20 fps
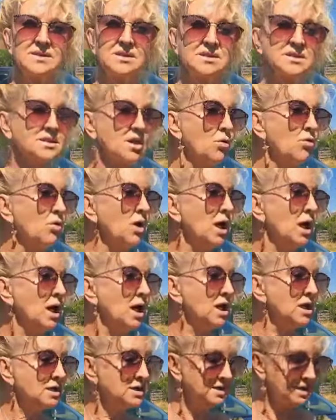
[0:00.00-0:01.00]
So
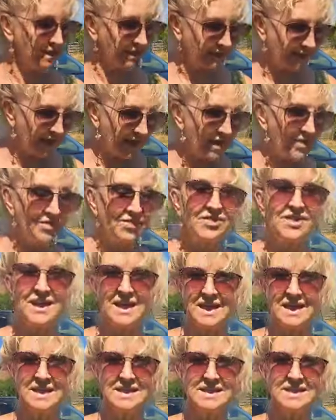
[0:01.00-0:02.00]
to get
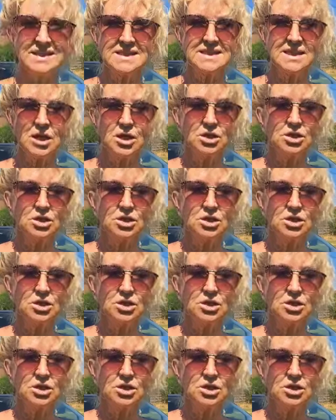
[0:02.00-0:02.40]
this,